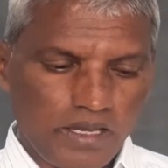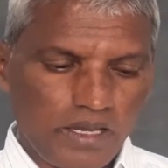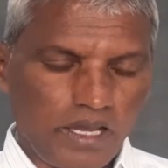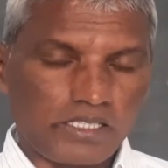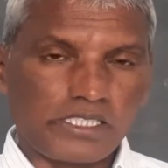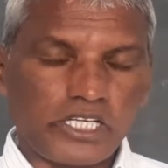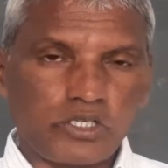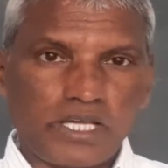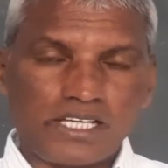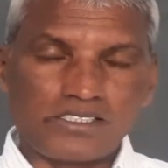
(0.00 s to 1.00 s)
I'll send you
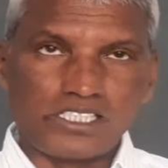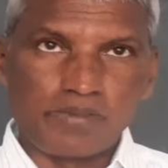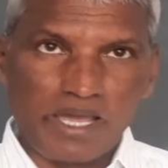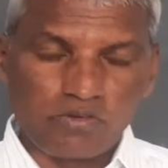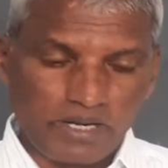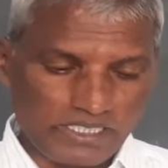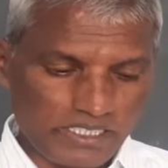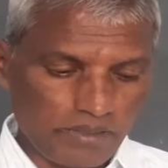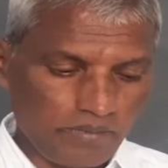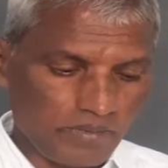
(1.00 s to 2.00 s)
the answers by
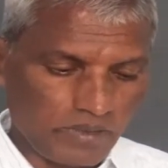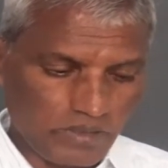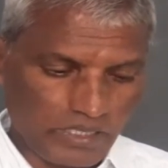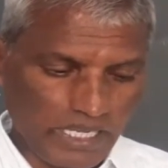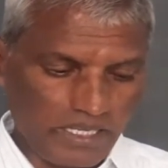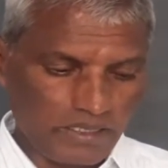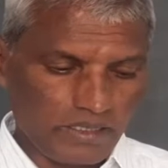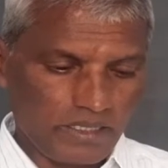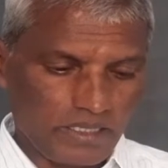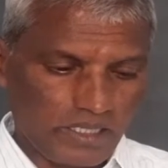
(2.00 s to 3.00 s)
WhatsApp. Okay.
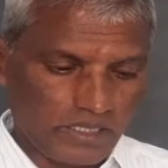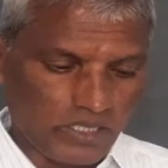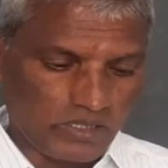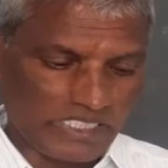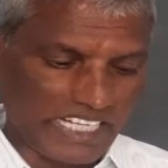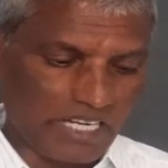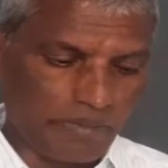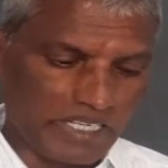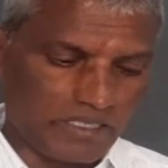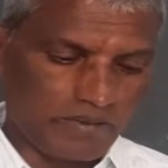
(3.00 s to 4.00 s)
So second
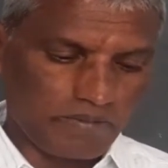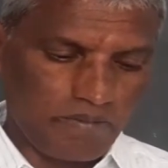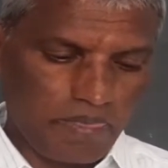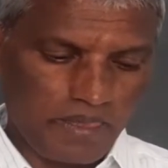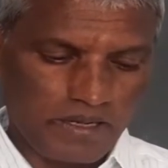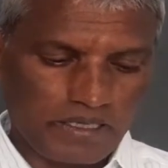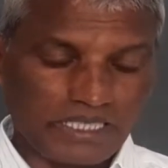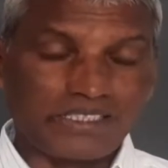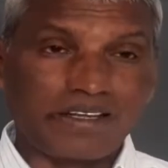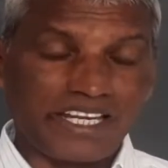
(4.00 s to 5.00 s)
page.
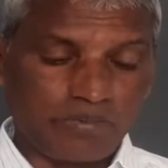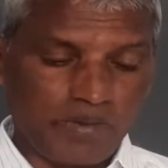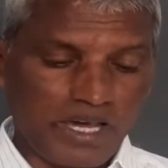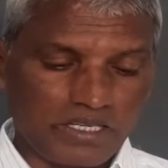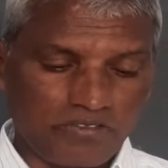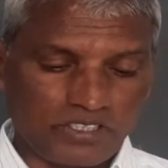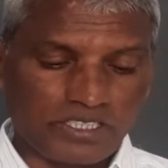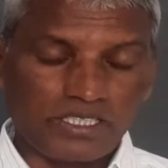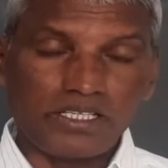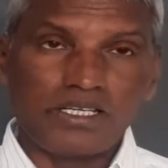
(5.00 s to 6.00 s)
Take the right mark for
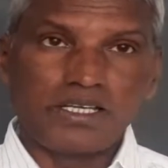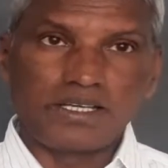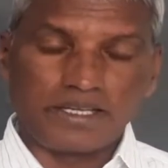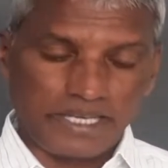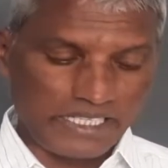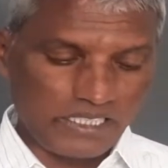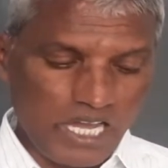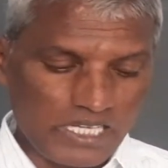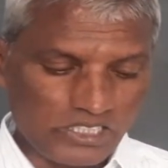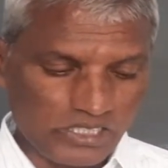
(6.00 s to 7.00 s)
the correct
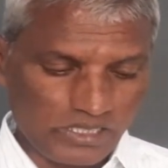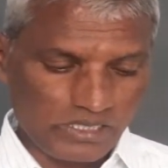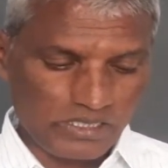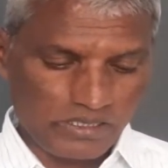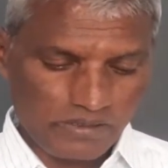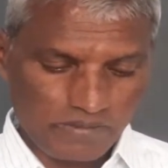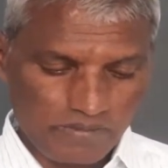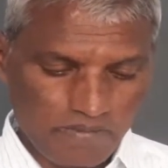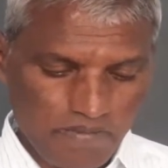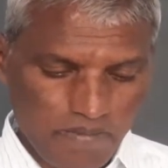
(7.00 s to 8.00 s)
answers.
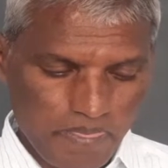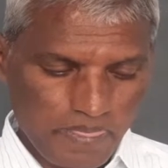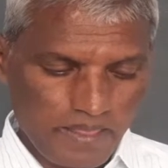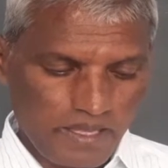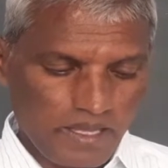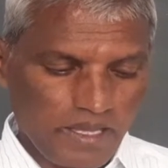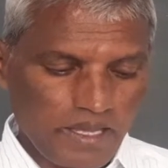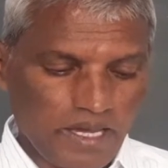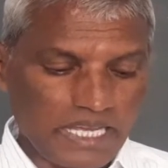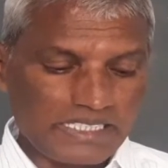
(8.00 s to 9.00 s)

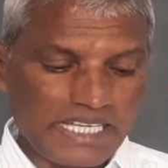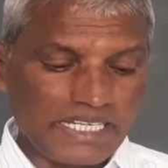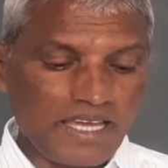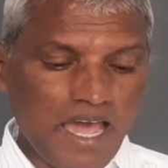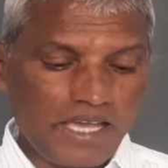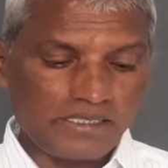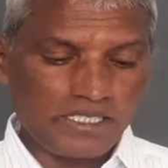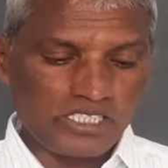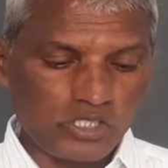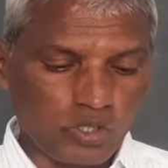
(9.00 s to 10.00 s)
Alexander asked
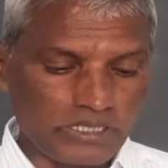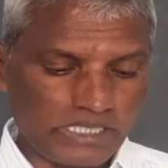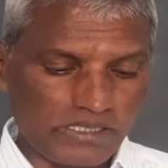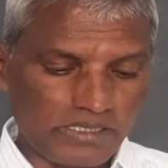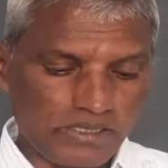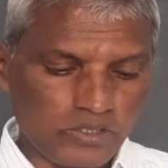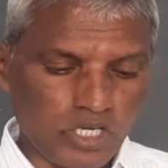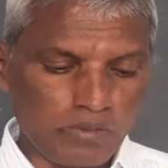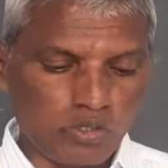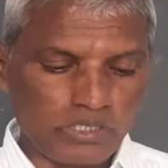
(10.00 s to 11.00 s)
his soldiers to
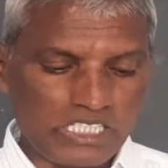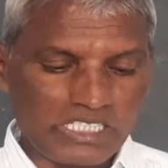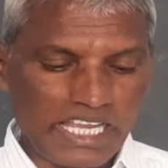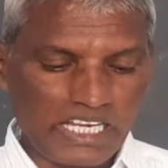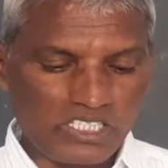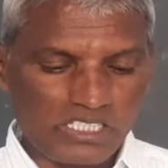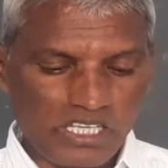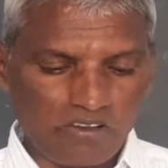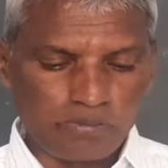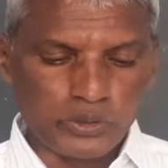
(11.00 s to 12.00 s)
remove the chains
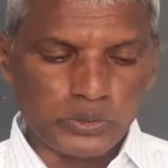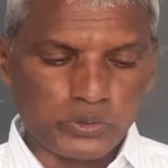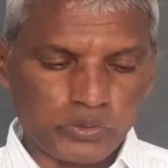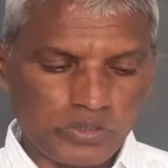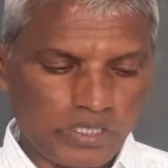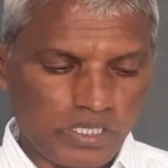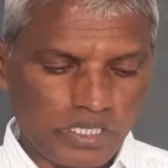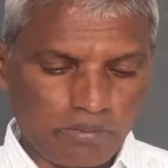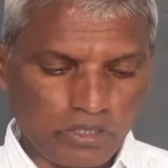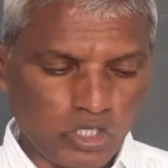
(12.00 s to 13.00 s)
of Puru
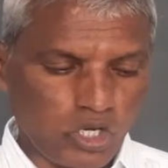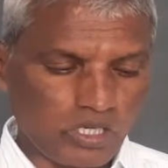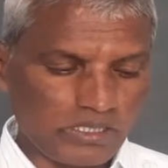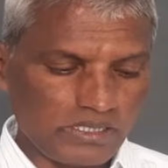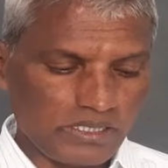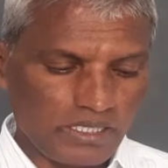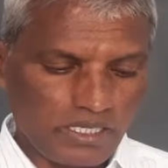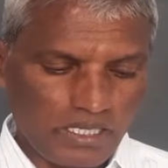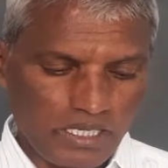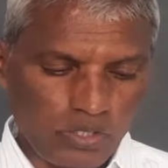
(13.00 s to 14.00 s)
because
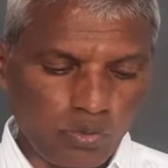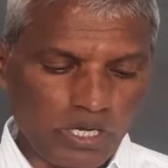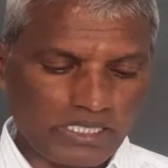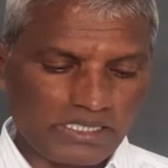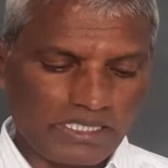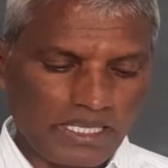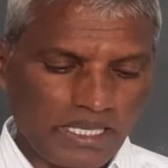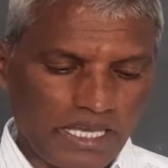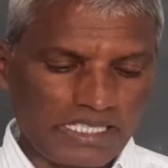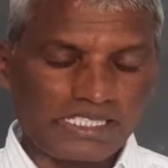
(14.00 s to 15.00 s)
he was
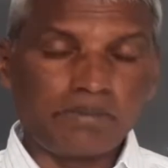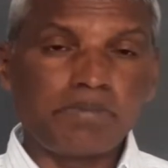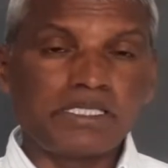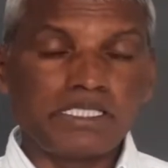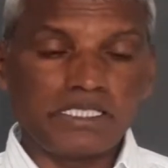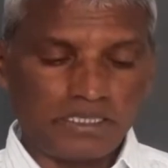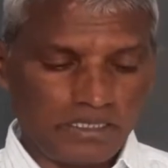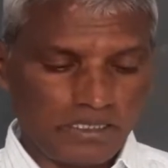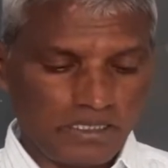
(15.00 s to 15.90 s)
sympathetic